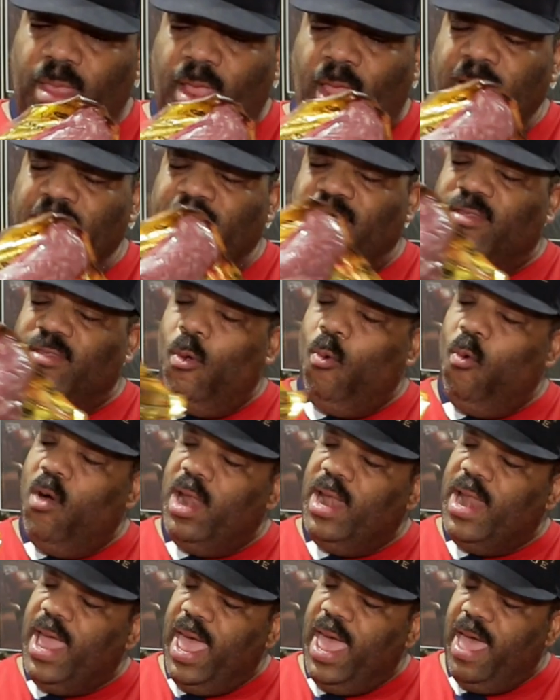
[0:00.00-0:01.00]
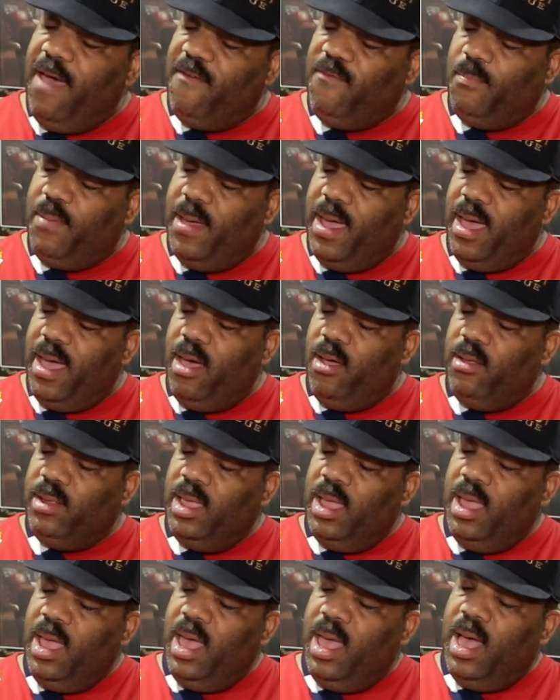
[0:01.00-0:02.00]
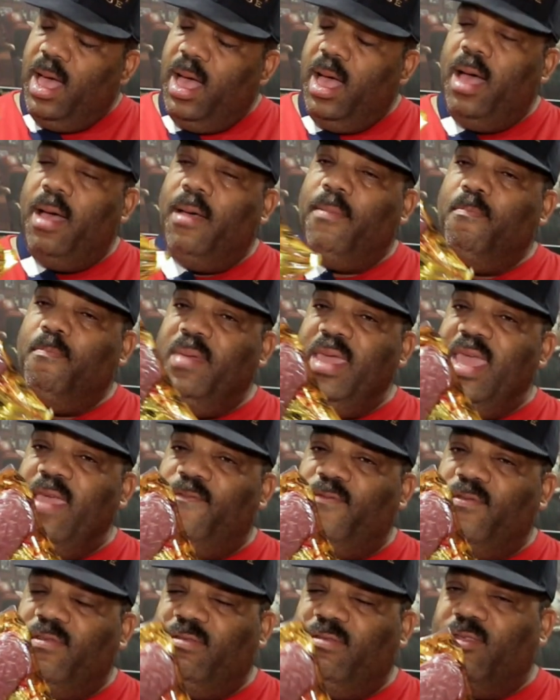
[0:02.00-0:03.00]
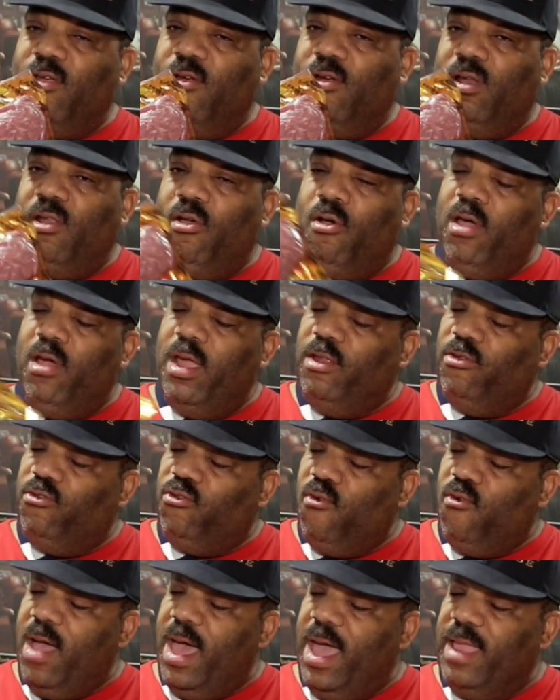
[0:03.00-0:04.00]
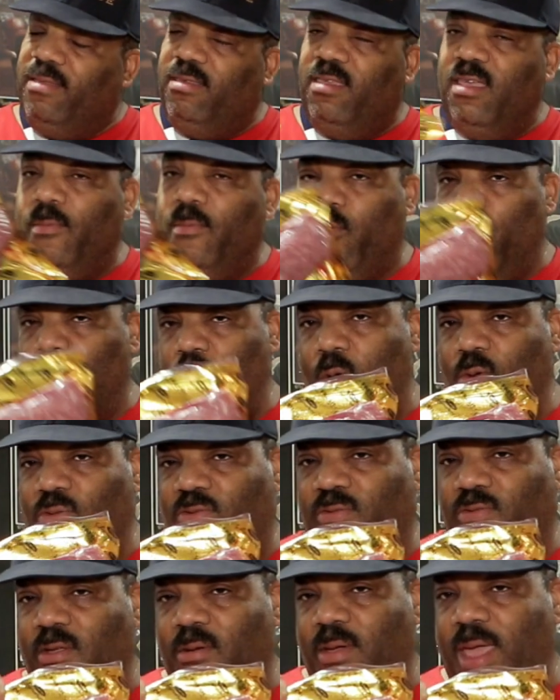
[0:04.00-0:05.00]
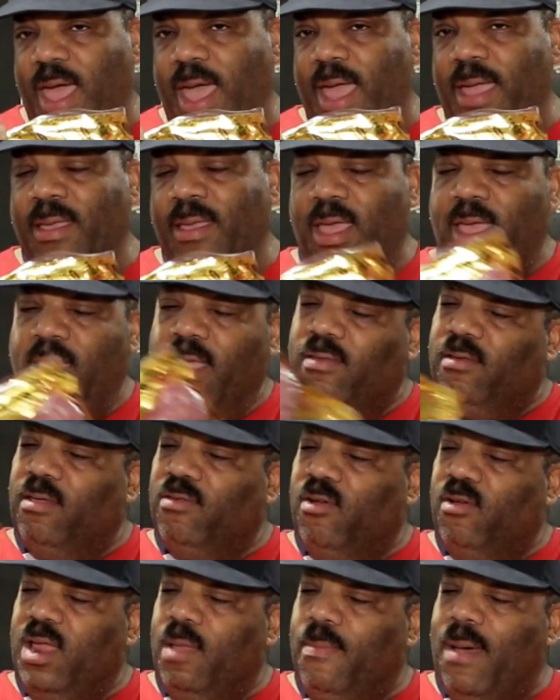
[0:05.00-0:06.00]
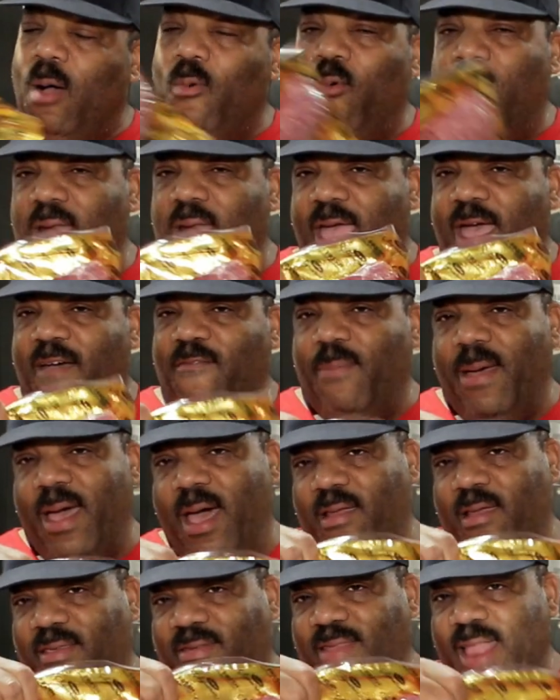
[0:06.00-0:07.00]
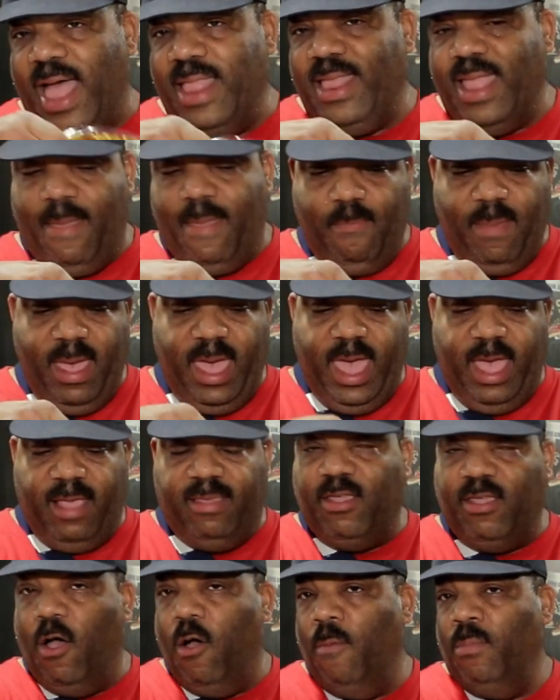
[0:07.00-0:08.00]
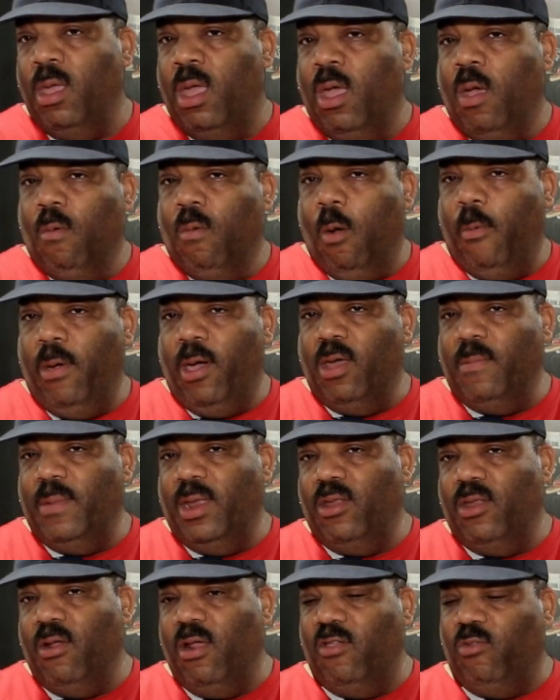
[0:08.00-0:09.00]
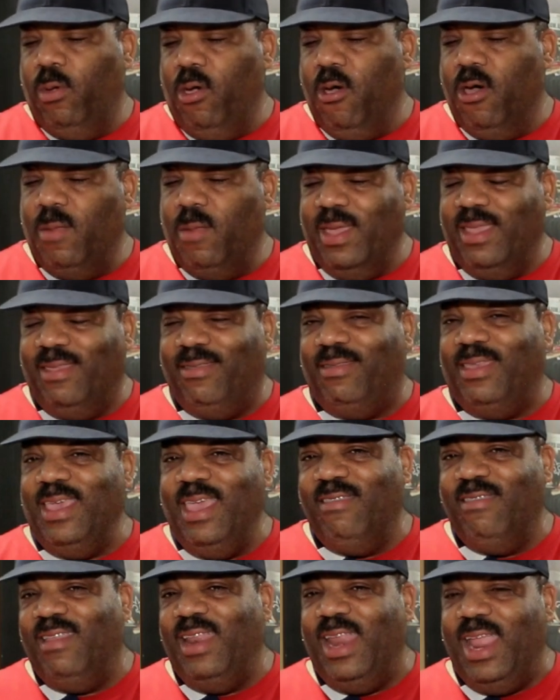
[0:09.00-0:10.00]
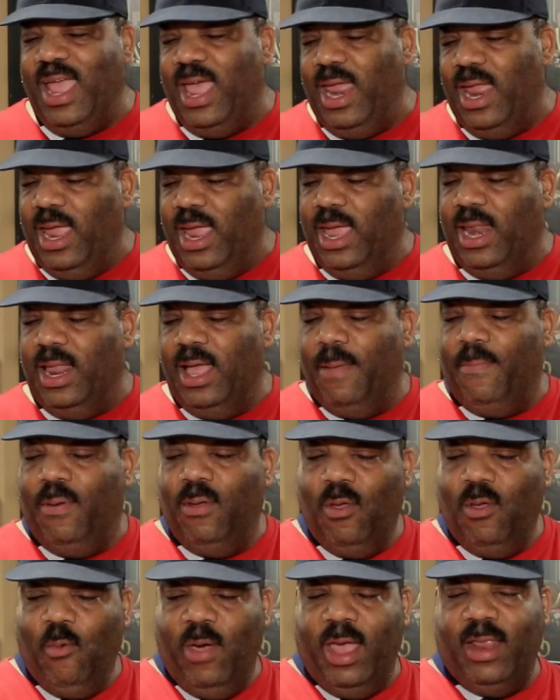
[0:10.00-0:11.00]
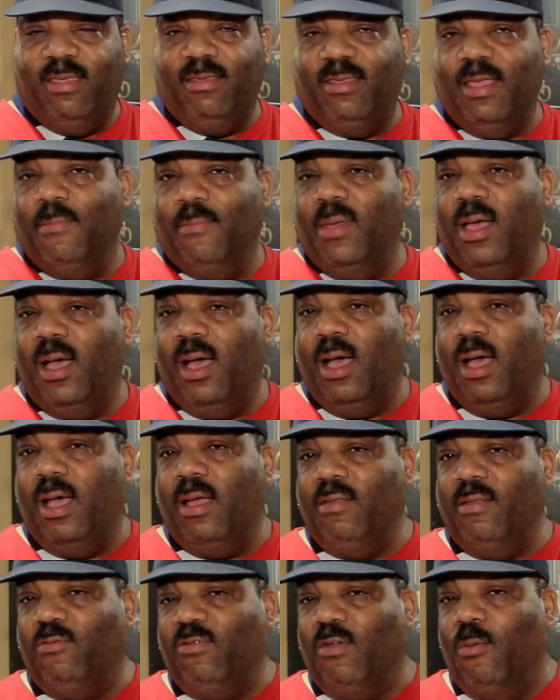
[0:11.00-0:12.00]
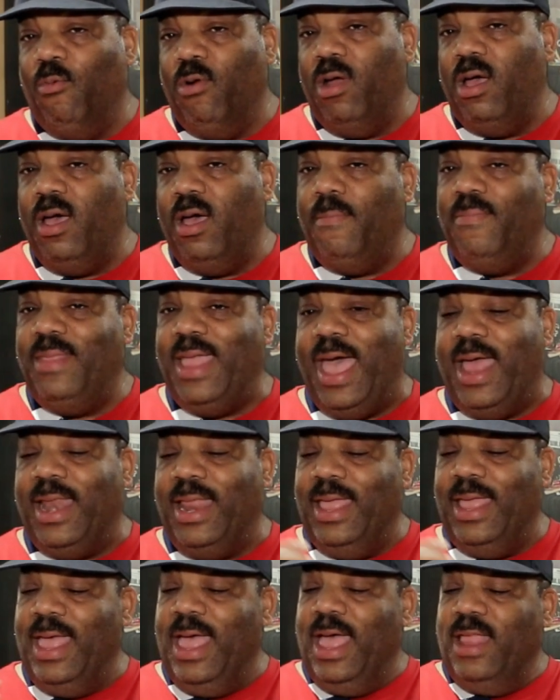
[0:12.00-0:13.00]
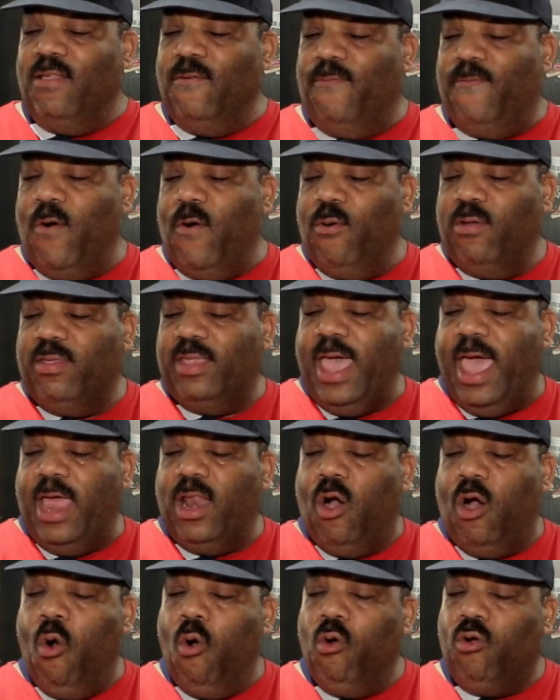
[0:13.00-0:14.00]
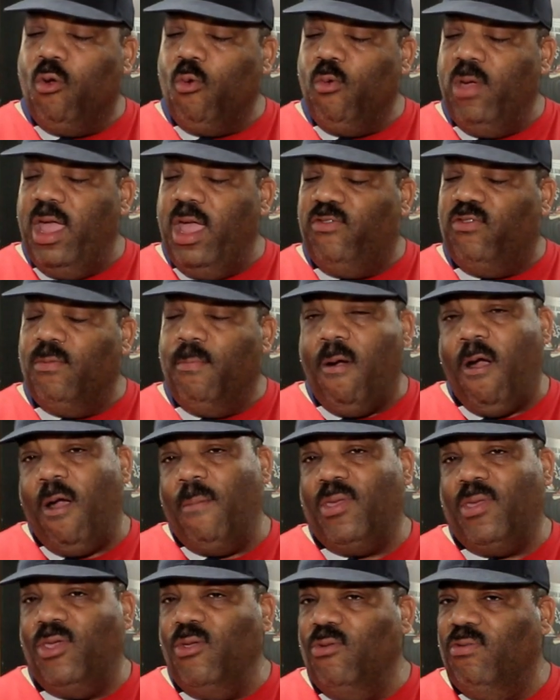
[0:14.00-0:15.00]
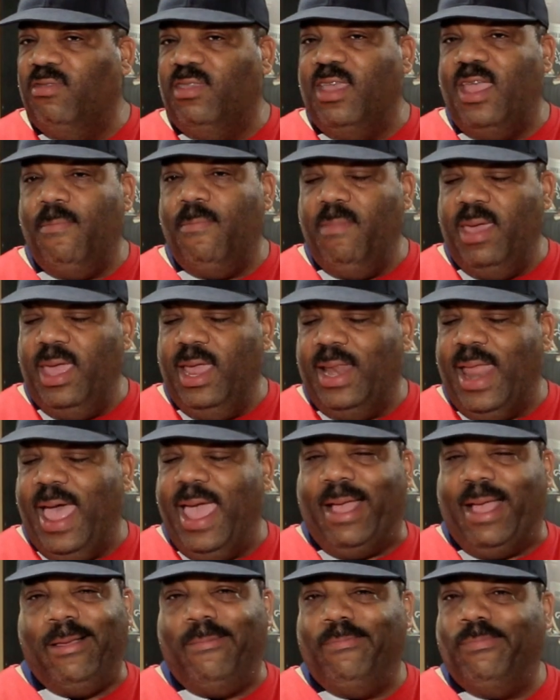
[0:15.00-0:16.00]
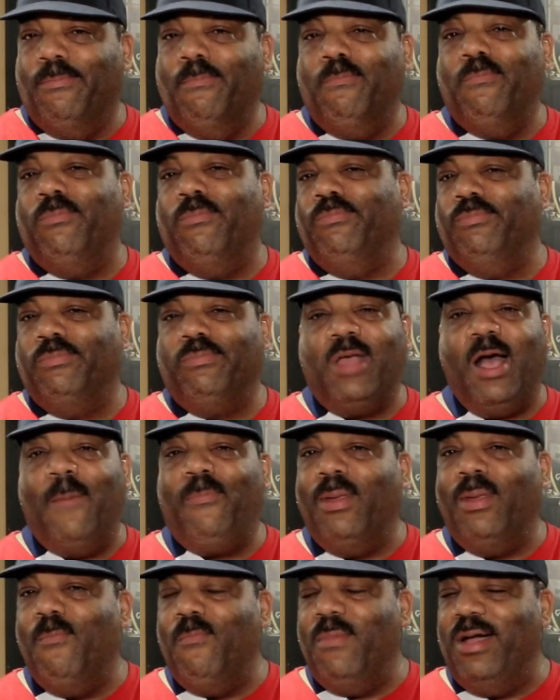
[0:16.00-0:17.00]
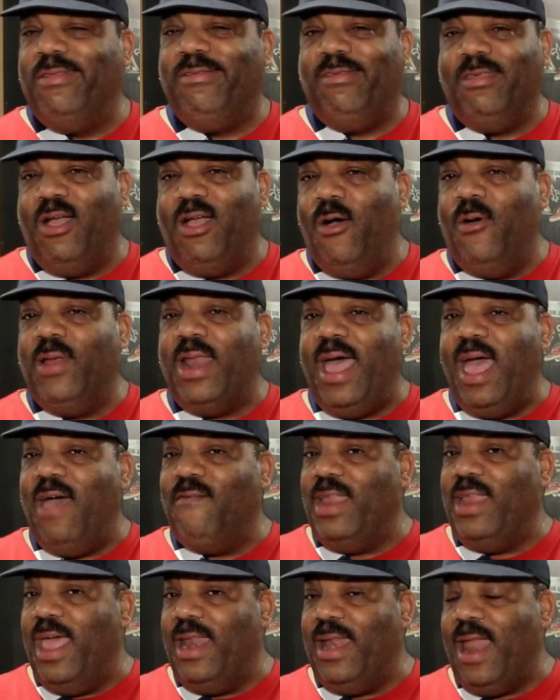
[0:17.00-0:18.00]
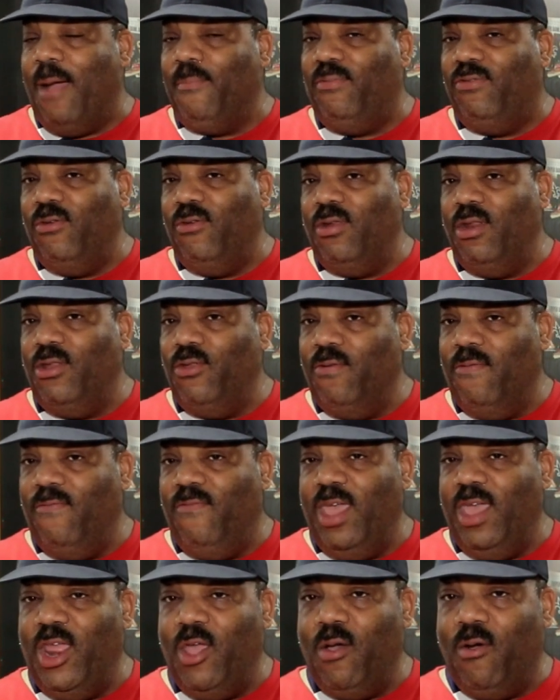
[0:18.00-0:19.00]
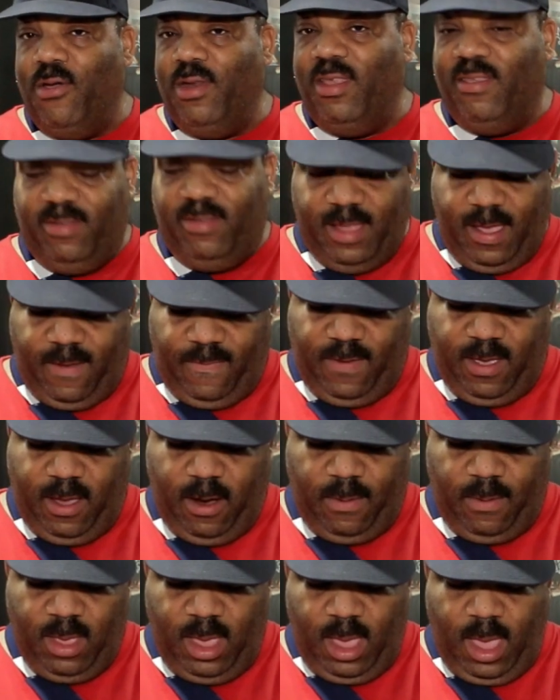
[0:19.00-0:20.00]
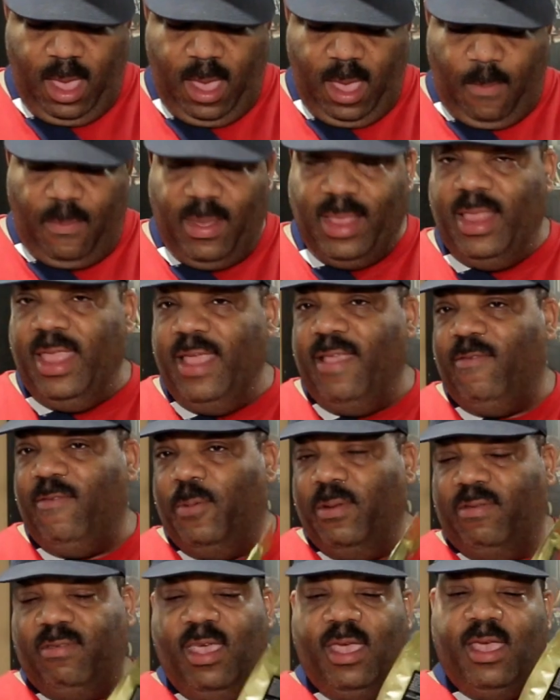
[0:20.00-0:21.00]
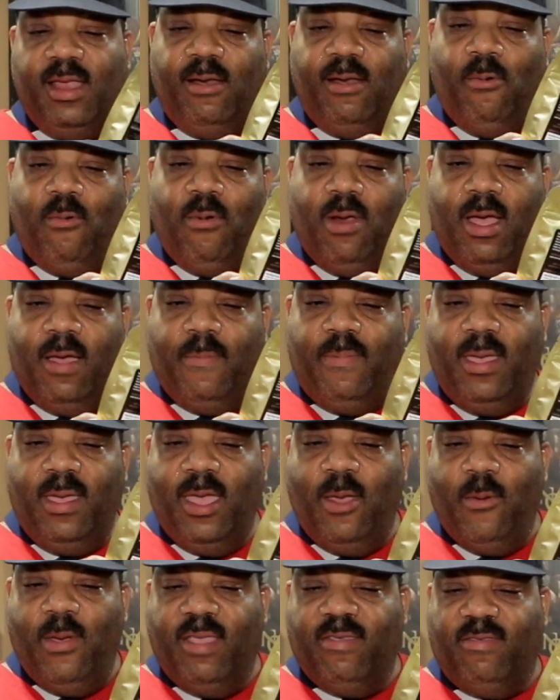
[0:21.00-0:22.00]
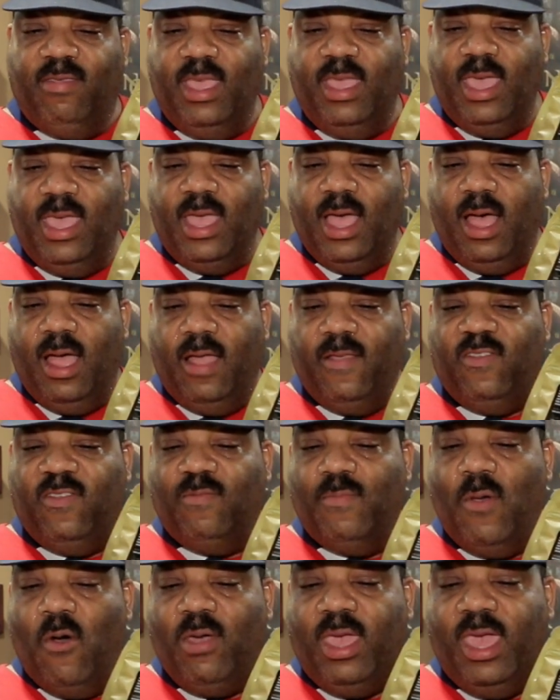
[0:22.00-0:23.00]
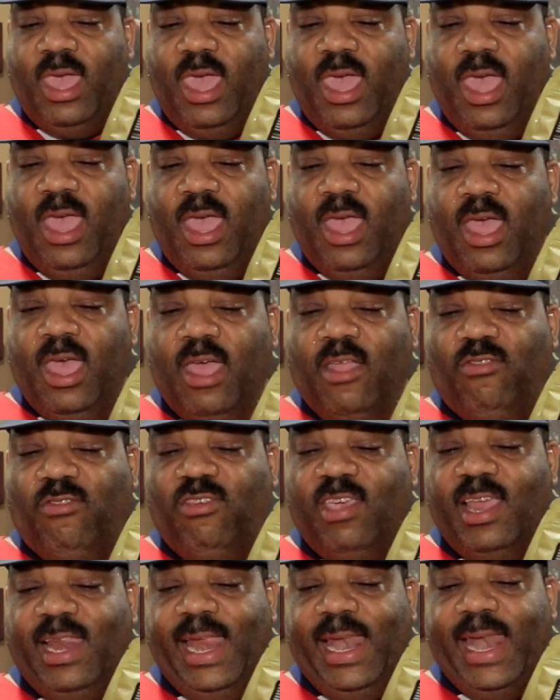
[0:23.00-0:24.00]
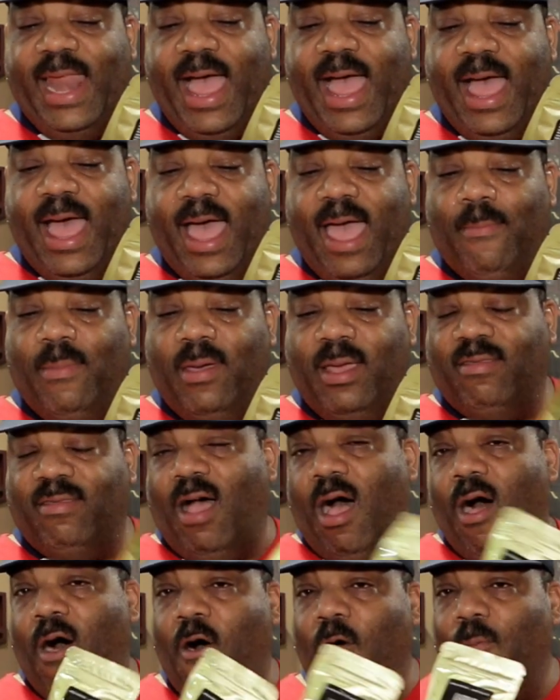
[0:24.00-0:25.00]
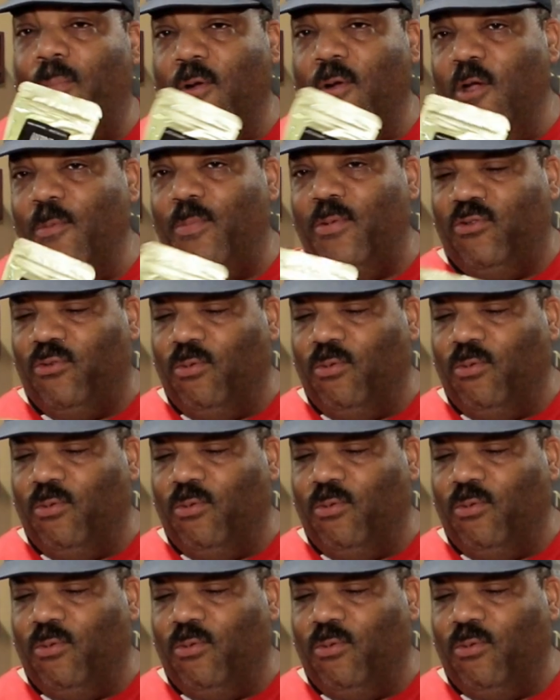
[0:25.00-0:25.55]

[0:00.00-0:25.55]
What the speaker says: This is a 1.5 pound beef sirloin tri-tip roast, okay? So it's only about 1.5 pounds, it's not that big. So what we're gonna be doing is we're gonna be seasoning it up with some rub that the folks at Oakridge BBQ sent me like a couple of months ago, and I haven't had an opportunity to do a video on this stuff here. But this particular rub here is the Smokey Chile lime. It's an all-purpose